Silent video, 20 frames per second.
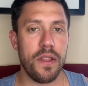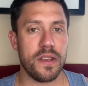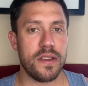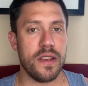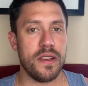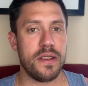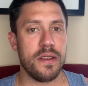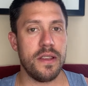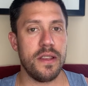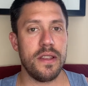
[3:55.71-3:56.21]
this
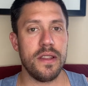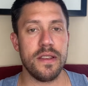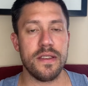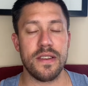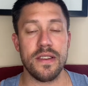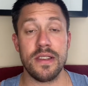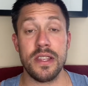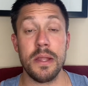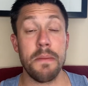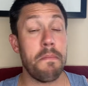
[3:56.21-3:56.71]
isn't
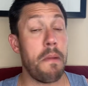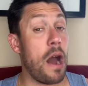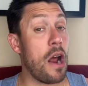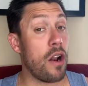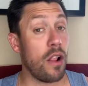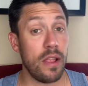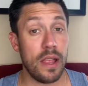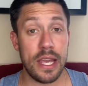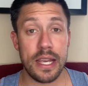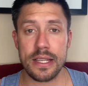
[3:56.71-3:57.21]
the
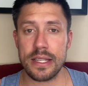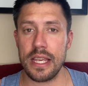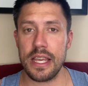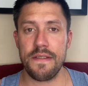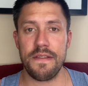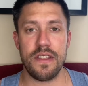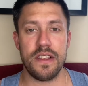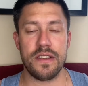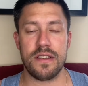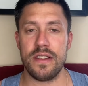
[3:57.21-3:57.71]
minor leagues
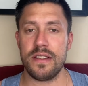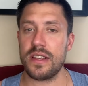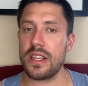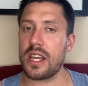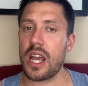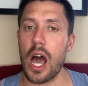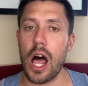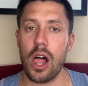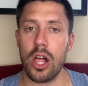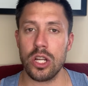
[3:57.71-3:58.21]
even, this
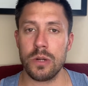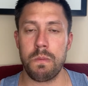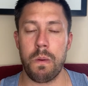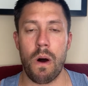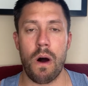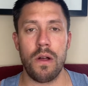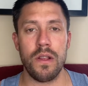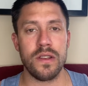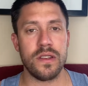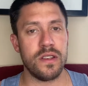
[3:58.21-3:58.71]
isn't college
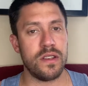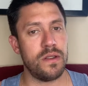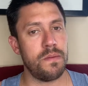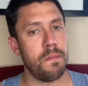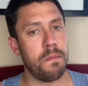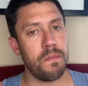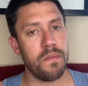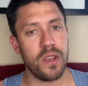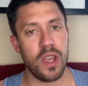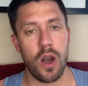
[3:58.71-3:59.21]
ball, this
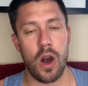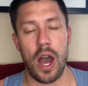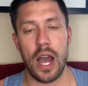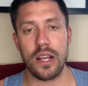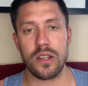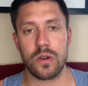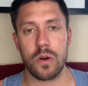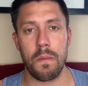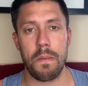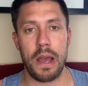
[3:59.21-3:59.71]
isn't,
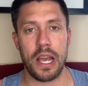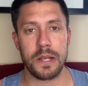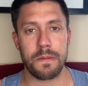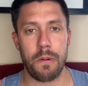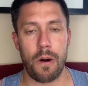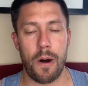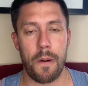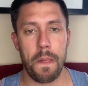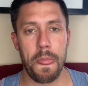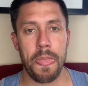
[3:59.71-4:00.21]
high school baseball.